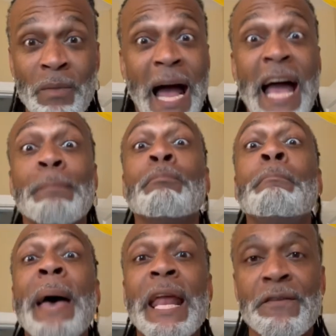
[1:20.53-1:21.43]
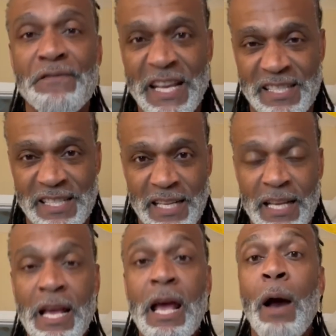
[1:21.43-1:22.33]
I am manifesting.
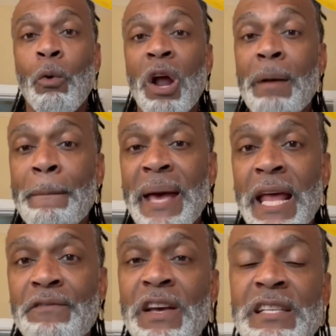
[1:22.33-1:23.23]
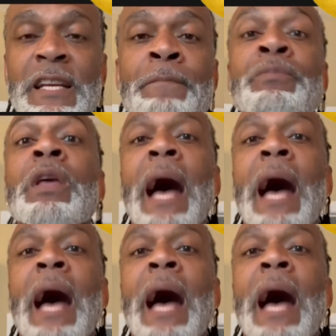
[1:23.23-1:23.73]
What am I manifesting?